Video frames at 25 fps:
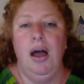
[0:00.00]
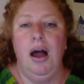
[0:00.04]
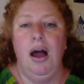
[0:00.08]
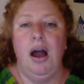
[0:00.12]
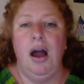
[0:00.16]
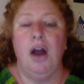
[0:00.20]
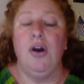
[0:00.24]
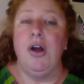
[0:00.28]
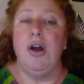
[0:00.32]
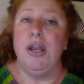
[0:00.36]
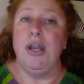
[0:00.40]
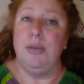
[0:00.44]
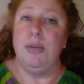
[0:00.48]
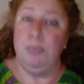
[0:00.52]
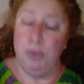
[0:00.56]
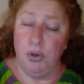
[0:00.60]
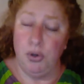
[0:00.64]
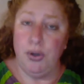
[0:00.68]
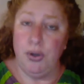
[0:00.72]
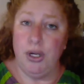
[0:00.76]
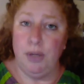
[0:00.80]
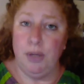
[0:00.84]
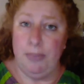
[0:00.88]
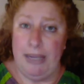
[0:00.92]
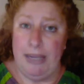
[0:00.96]
are on
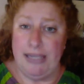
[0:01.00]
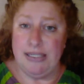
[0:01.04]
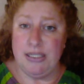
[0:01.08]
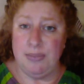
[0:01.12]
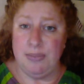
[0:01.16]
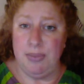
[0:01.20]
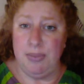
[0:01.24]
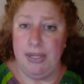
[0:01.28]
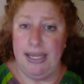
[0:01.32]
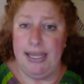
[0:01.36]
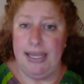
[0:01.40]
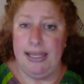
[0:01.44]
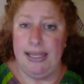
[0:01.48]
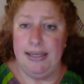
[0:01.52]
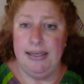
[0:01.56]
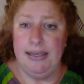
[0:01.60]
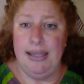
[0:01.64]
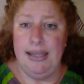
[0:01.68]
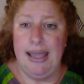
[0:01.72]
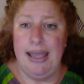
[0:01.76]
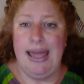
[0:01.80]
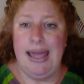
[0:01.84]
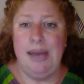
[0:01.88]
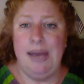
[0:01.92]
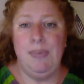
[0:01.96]
employer-based plan
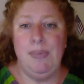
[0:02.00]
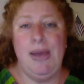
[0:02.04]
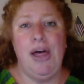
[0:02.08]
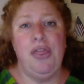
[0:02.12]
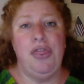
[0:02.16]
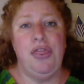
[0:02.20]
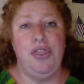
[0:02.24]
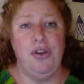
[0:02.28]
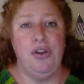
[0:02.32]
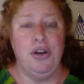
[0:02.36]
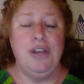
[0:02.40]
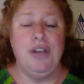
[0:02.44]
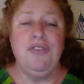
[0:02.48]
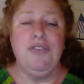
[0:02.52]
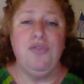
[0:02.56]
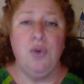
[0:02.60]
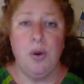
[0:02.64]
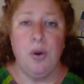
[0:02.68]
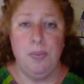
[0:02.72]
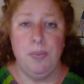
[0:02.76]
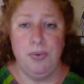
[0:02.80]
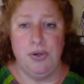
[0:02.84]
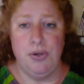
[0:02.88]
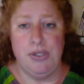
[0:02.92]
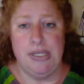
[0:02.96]
and about
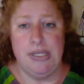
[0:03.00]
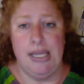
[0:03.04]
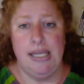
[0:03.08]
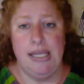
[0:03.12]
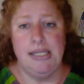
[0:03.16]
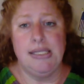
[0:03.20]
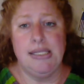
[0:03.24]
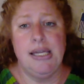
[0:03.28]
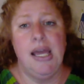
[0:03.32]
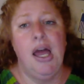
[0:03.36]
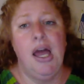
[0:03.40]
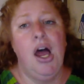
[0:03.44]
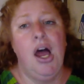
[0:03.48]
34%